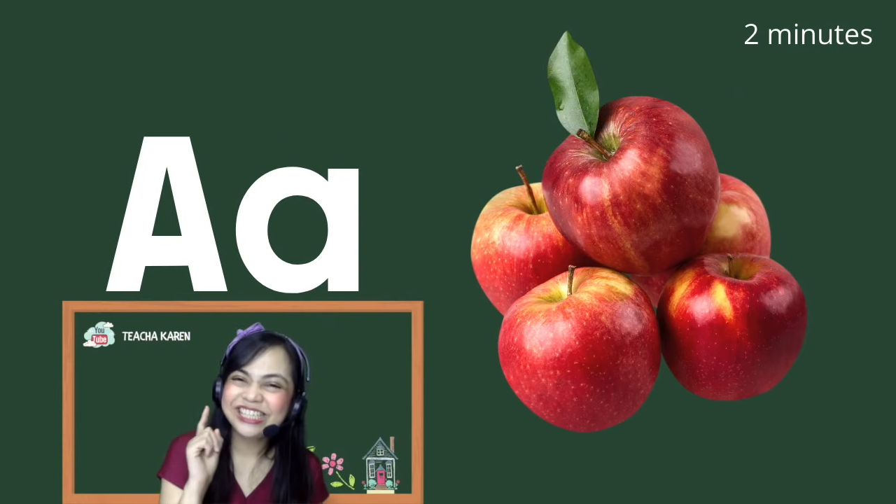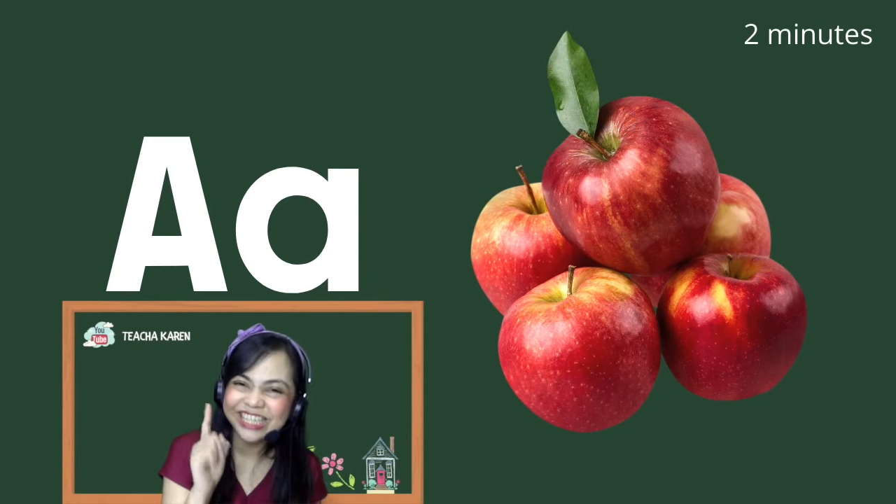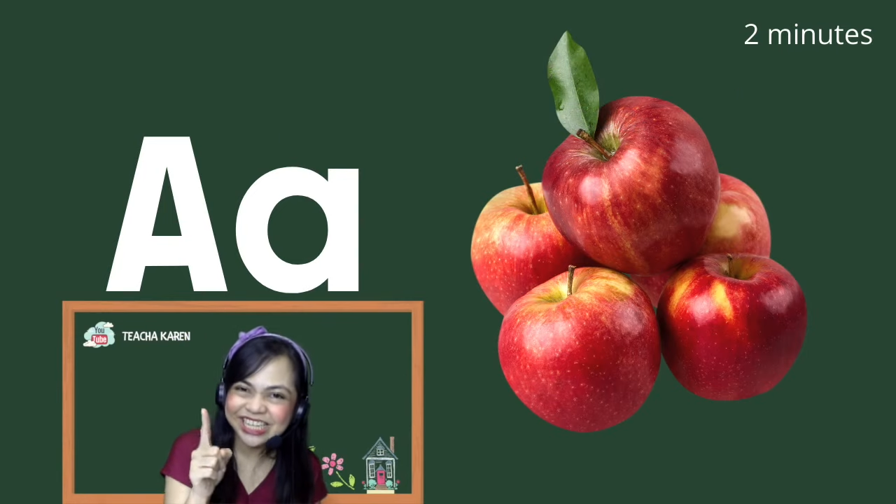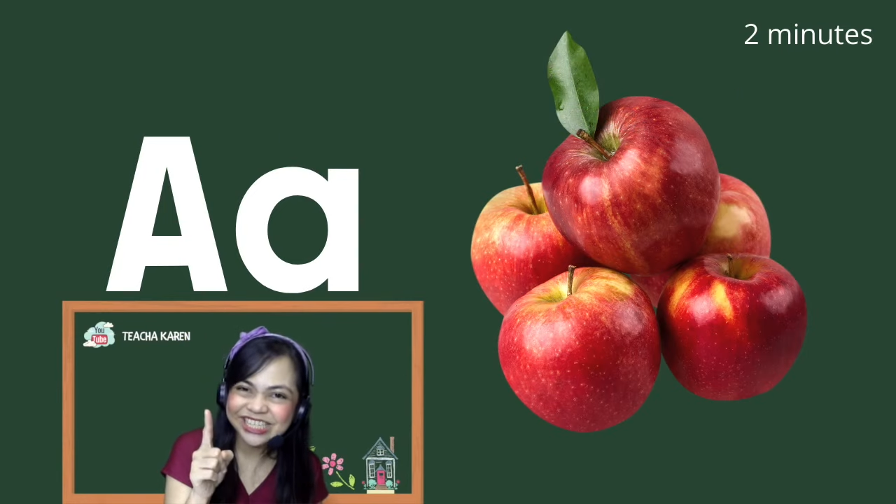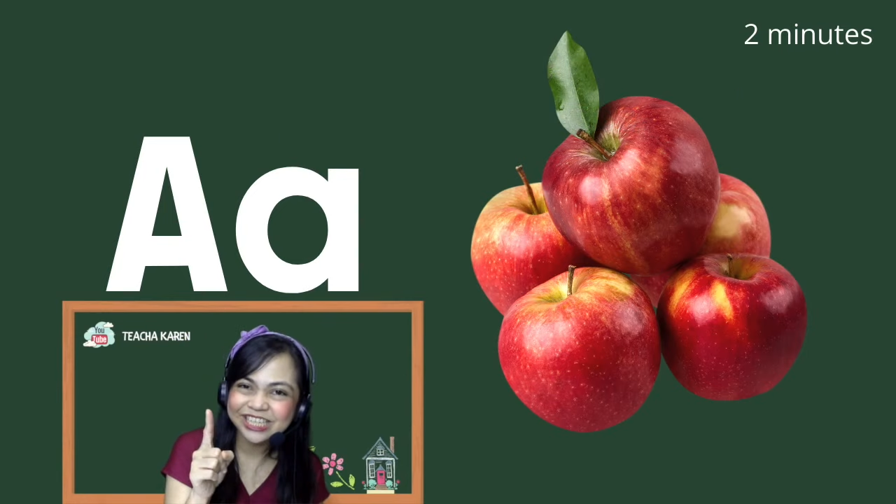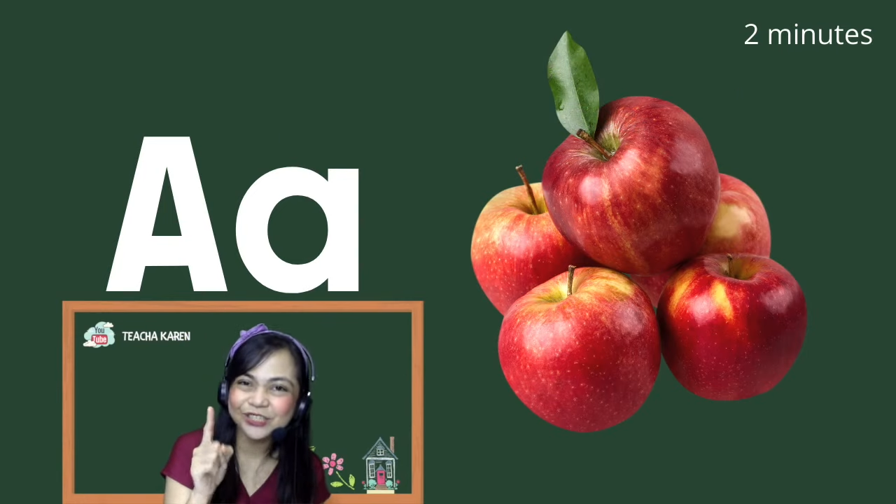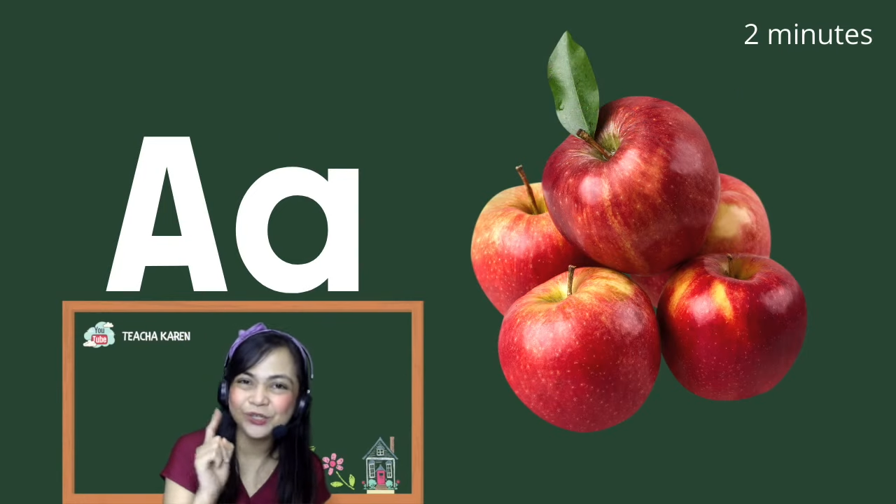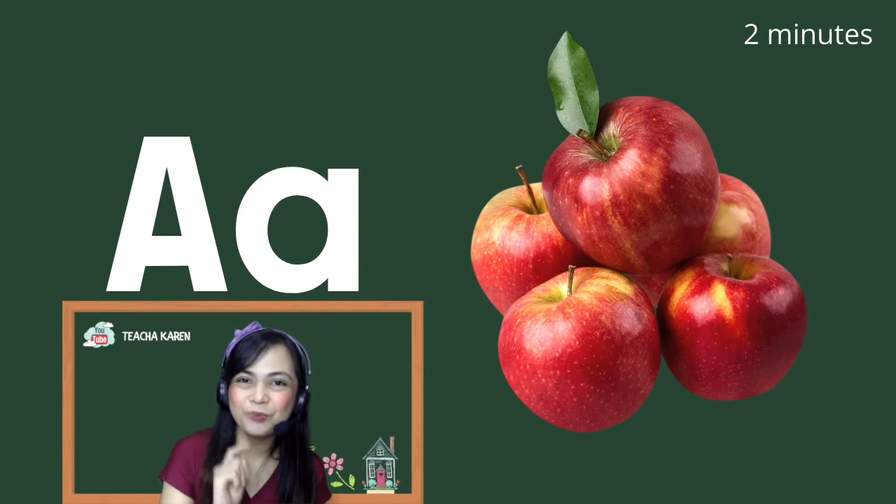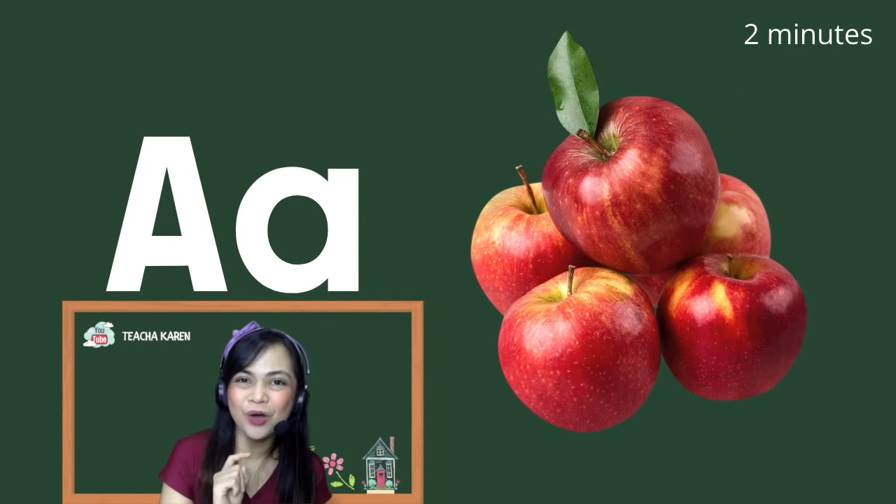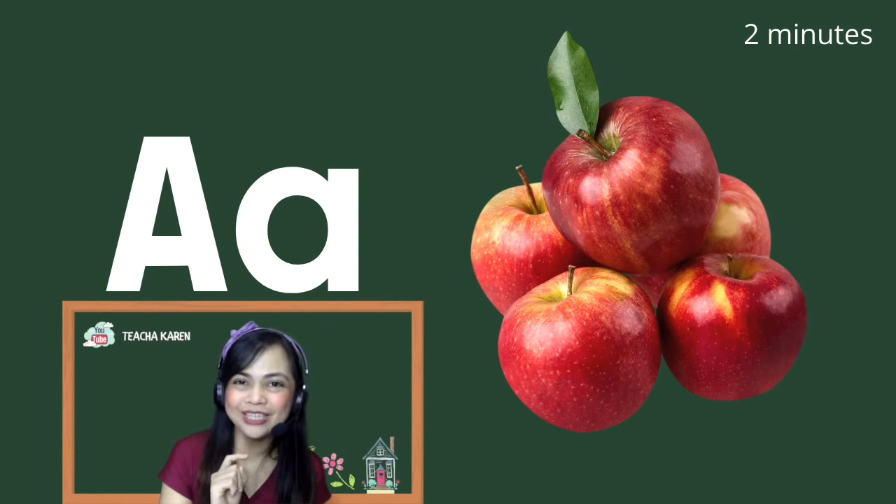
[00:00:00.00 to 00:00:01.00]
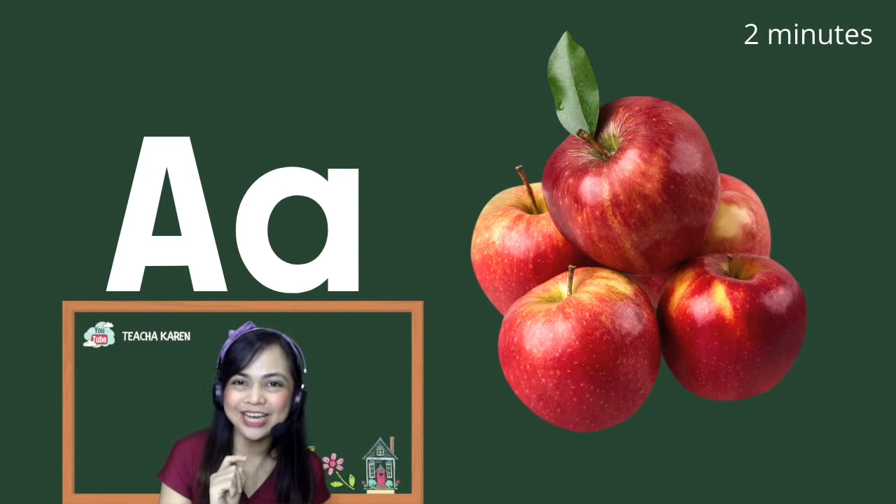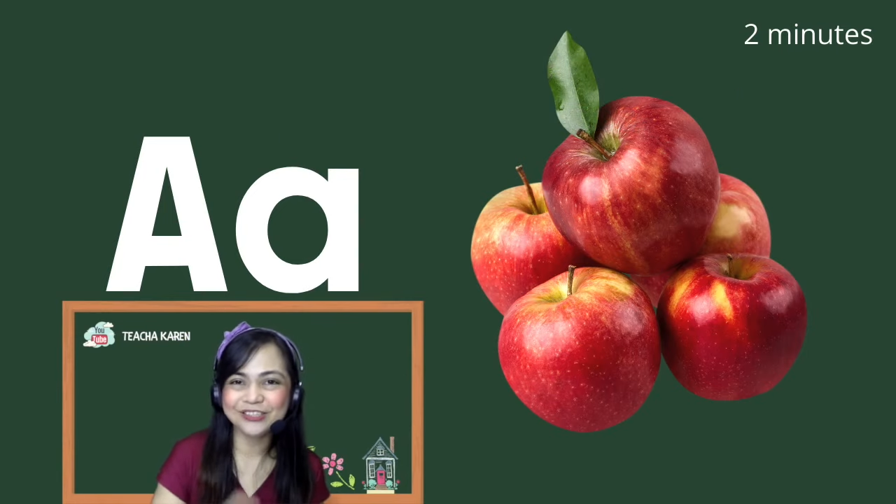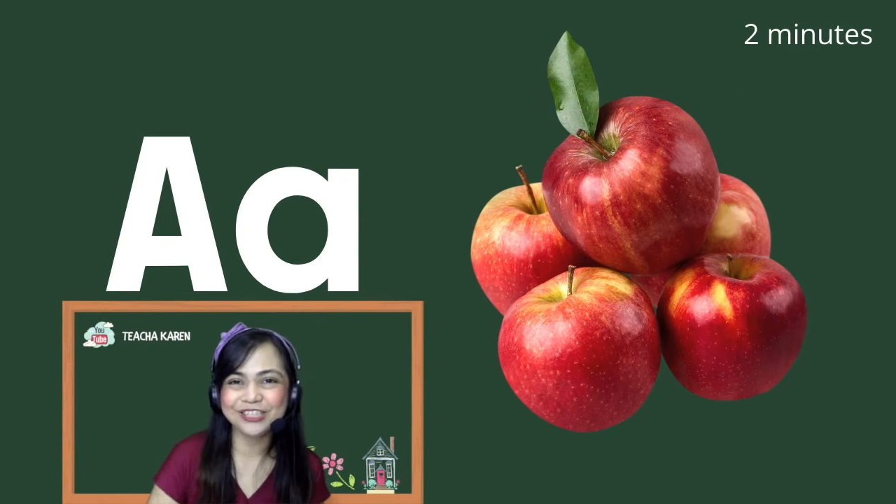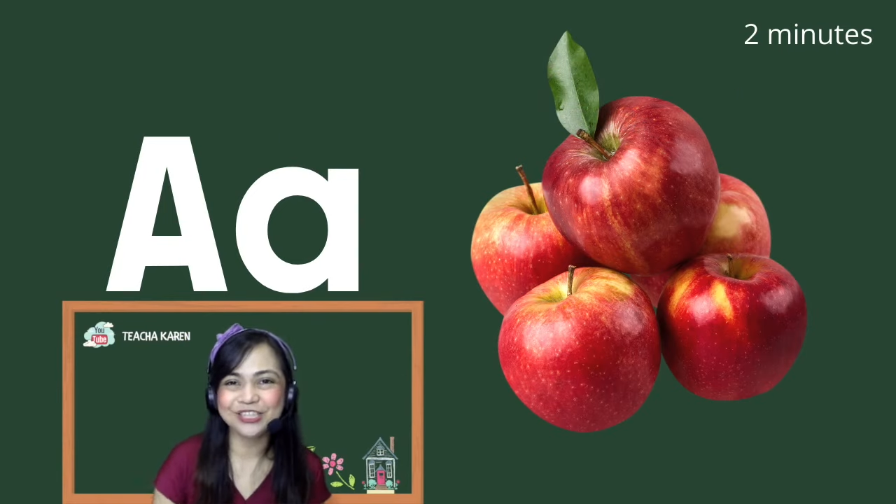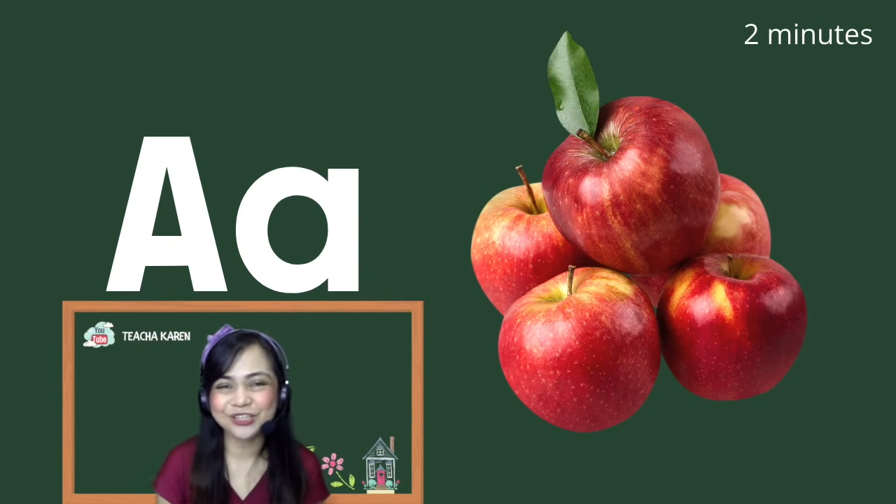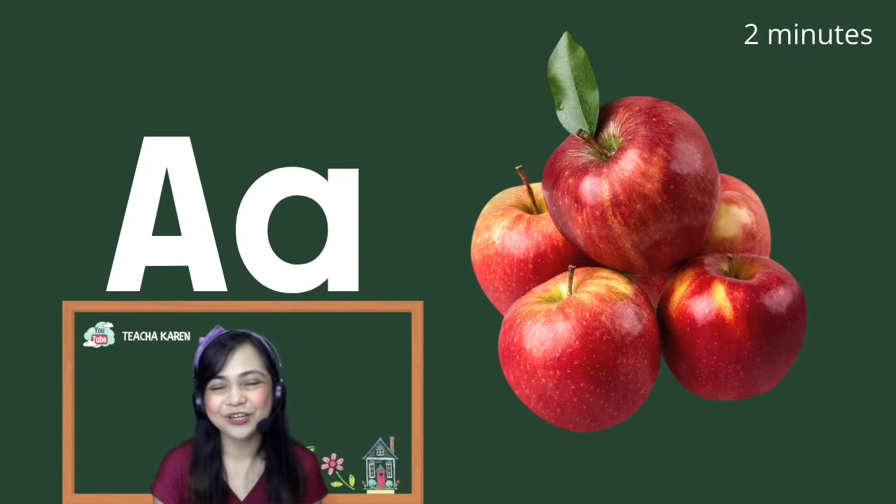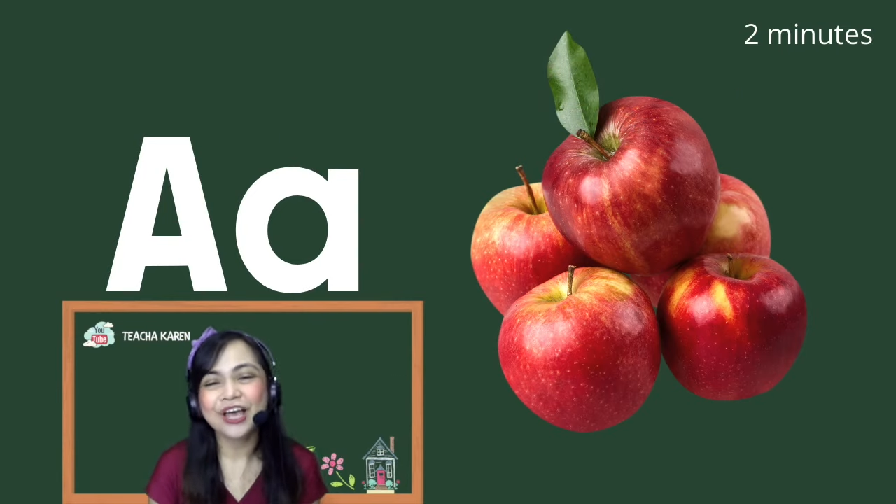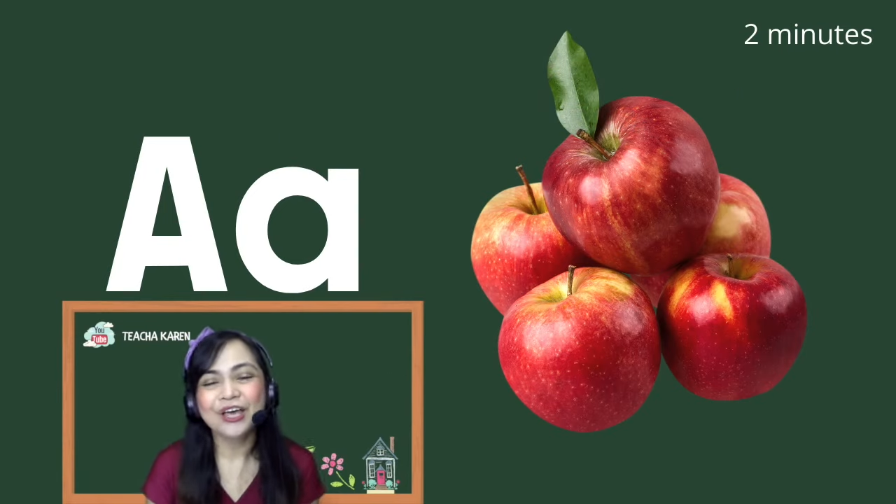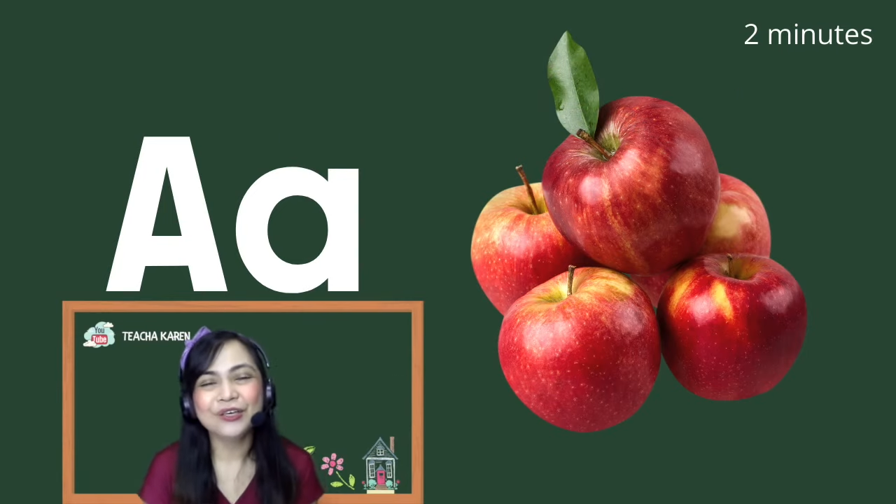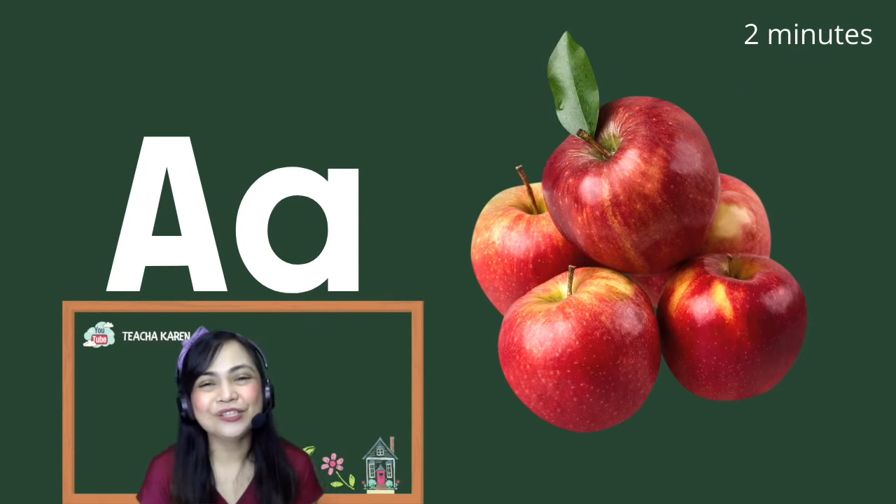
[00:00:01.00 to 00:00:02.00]
Just to point out, teacher,
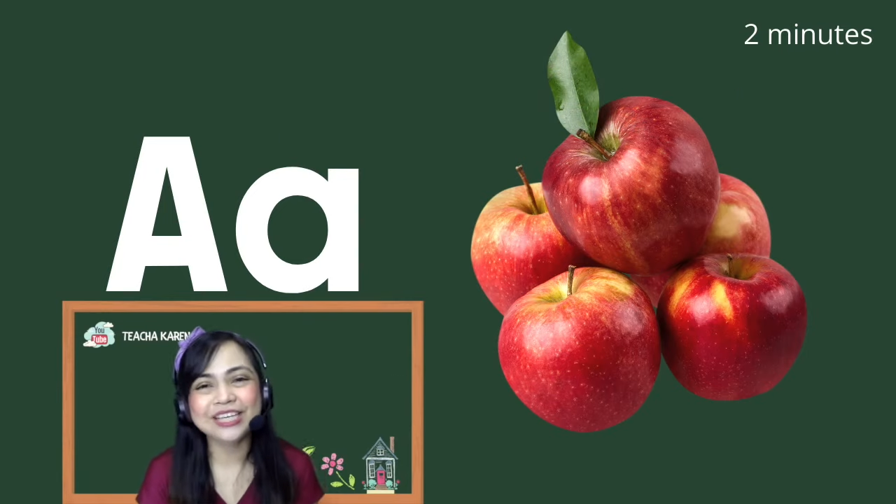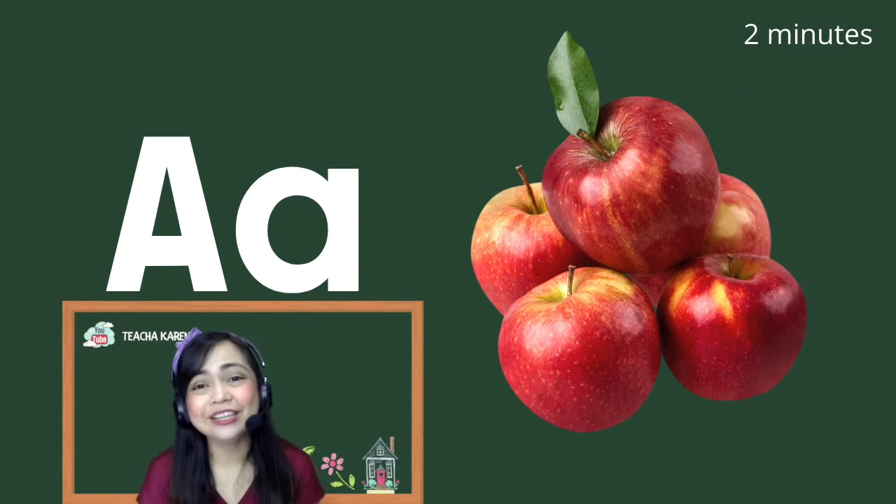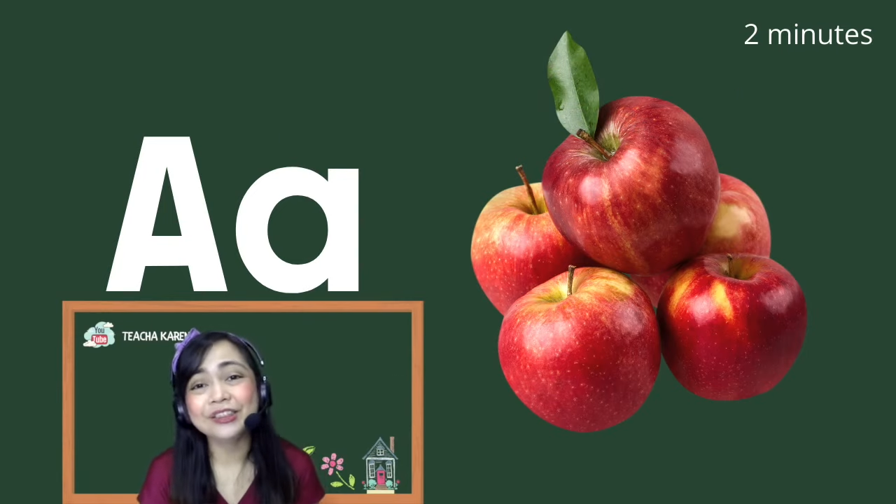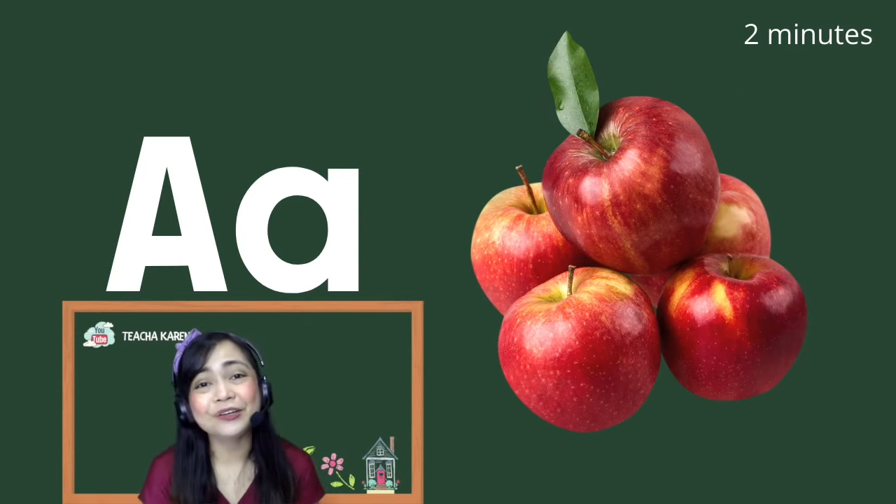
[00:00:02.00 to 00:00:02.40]
you see that